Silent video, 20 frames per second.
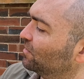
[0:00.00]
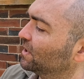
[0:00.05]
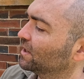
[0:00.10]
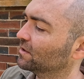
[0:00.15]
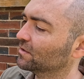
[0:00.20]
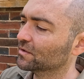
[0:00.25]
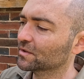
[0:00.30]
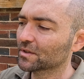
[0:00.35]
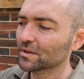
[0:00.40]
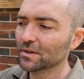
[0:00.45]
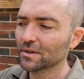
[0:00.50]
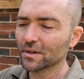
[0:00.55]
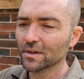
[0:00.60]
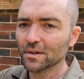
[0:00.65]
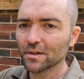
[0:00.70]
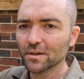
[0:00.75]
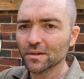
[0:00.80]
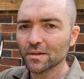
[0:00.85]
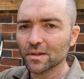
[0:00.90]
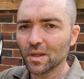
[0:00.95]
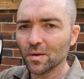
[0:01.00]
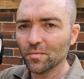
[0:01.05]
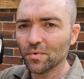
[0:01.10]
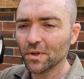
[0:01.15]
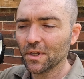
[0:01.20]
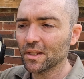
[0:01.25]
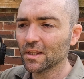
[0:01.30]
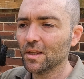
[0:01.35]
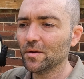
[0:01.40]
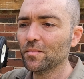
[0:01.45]
wheels
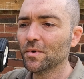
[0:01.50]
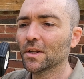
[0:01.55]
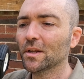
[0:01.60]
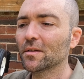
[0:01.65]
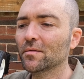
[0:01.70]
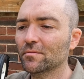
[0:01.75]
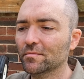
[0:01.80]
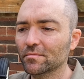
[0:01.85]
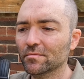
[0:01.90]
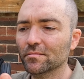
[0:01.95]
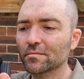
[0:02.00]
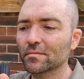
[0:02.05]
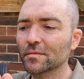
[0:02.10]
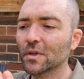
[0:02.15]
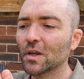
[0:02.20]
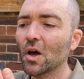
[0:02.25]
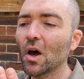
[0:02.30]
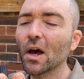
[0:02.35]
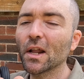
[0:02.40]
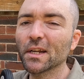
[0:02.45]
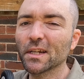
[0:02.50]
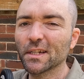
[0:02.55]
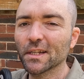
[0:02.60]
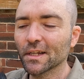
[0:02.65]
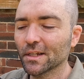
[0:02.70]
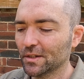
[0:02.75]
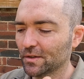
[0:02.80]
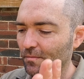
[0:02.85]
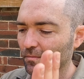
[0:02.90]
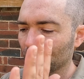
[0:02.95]
completely, but it kind of
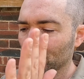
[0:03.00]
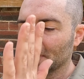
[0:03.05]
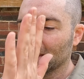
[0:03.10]
does.